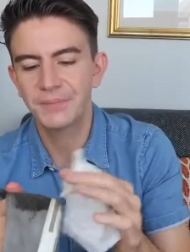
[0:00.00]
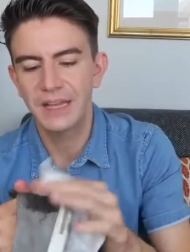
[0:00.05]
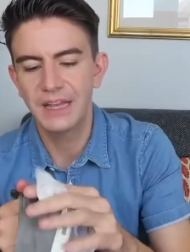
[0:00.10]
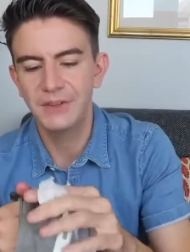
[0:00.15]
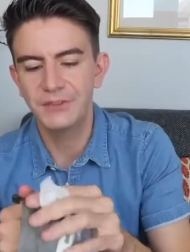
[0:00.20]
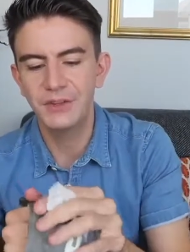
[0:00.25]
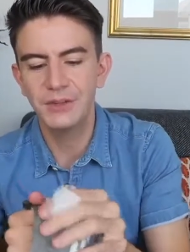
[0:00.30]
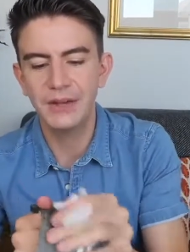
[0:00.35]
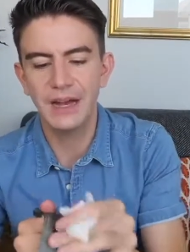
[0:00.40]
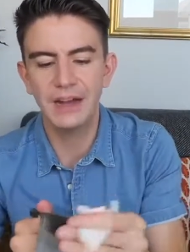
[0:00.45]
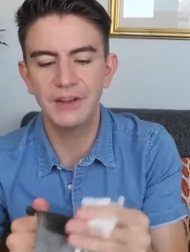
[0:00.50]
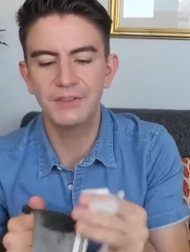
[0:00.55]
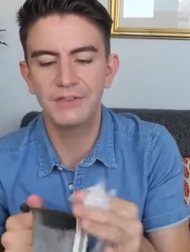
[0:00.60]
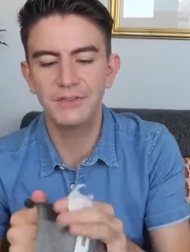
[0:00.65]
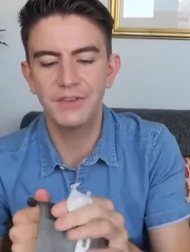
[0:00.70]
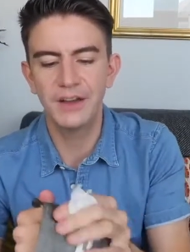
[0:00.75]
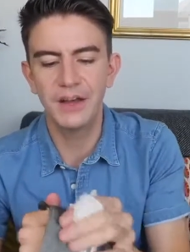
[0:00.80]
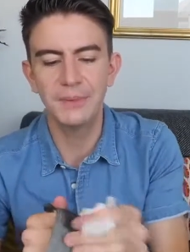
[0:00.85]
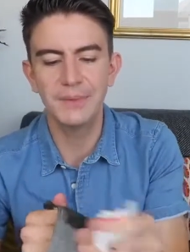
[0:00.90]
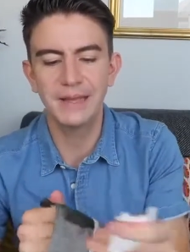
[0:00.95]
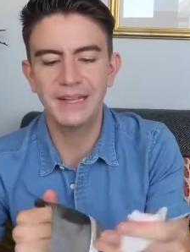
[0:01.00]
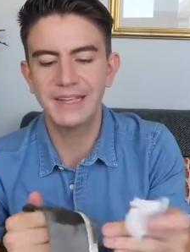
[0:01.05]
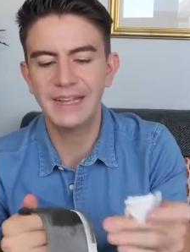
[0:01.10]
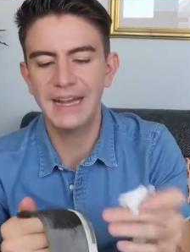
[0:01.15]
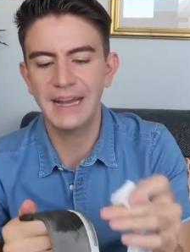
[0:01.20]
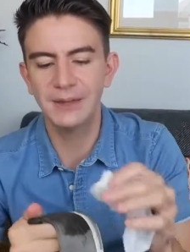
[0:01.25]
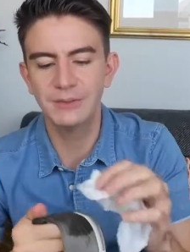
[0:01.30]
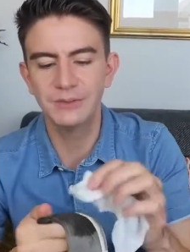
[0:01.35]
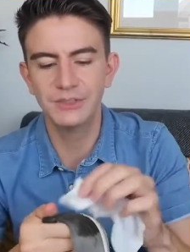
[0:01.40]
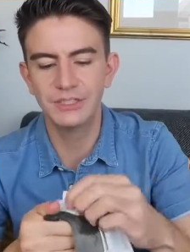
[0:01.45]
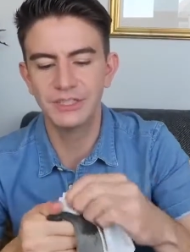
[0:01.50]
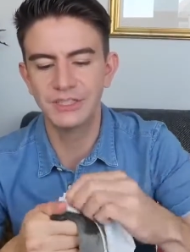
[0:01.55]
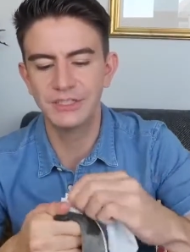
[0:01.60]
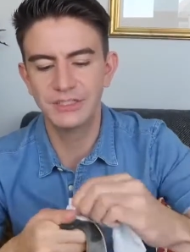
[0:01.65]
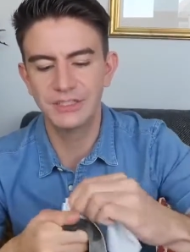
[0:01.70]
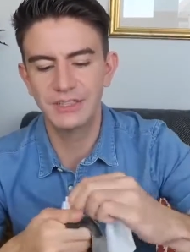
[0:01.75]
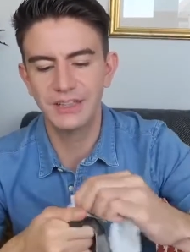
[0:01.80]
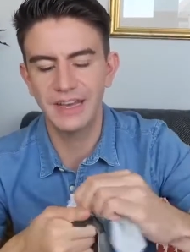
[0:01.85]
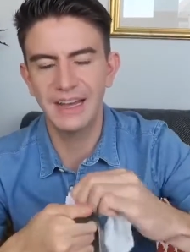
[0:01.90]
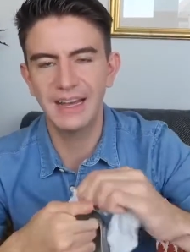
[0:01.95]
if you have
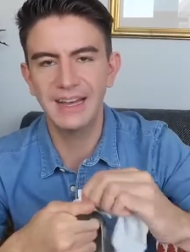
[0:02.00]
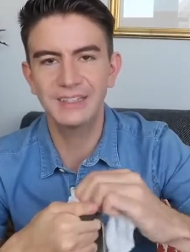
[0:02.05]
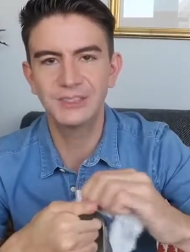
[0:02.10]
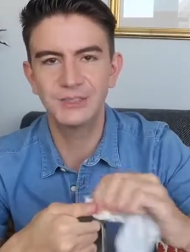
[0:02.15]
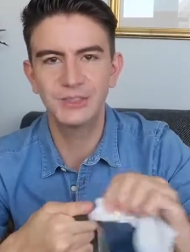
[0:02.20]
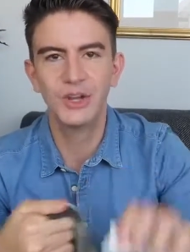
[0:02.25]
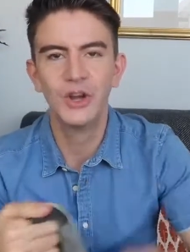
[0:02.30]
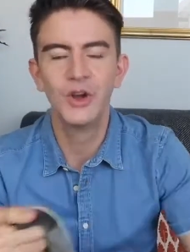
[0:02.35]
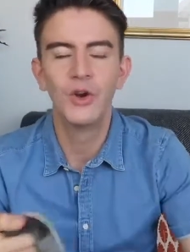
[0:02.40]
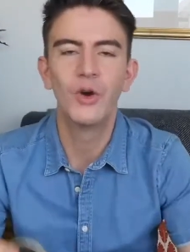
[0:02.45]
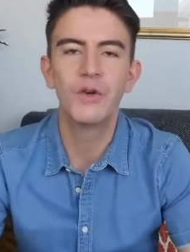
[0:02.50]
encountered that,